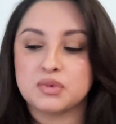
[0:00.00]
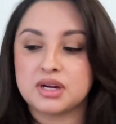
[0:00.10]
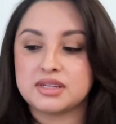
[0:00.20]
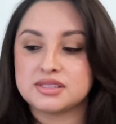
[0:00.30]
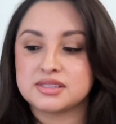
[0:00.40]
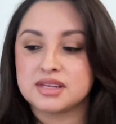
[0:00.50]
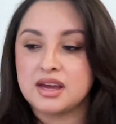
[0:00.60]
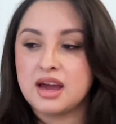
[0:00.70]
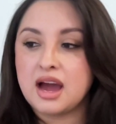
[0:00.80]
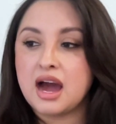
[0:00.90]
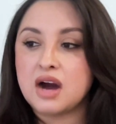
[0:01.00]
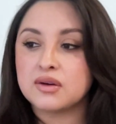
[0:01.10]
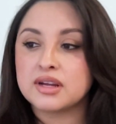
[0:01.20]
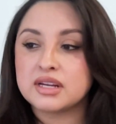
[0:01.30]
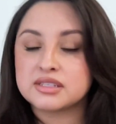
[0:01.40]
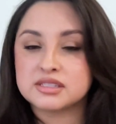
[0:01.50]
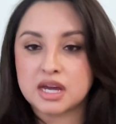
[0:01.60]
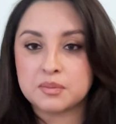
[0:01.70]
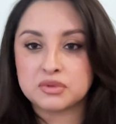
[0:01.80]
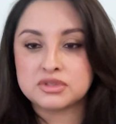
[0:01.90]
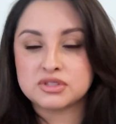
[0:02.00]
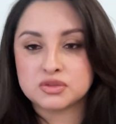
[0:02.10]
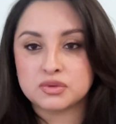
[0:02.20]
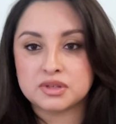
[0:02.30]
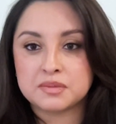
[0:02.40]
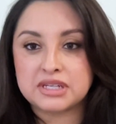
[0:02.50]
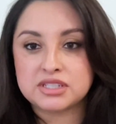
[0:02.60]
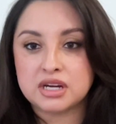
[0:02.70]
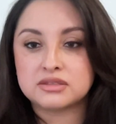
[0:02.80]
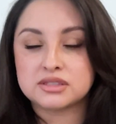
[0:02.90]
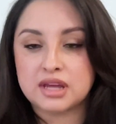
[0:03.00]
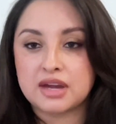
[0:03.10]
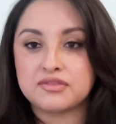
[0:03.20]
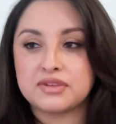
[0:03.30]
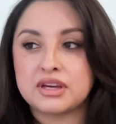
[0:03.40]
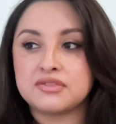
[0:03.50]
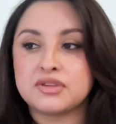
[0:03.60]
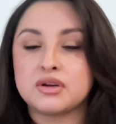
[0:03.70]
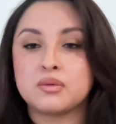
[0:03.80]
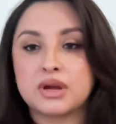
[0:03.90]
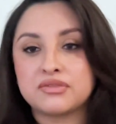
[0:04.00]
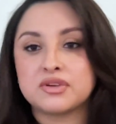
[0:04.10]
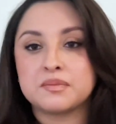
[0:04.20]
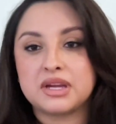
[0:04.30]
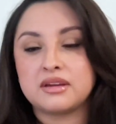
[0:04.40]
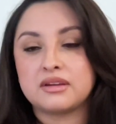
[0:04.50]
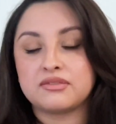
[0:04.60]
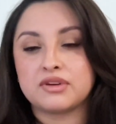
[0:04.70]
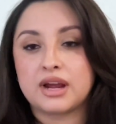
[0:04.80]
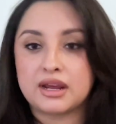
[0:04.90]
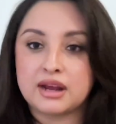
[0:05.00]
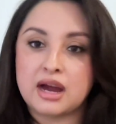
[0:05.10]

was, how can I disciple and steward my child's life if they're away from me for 8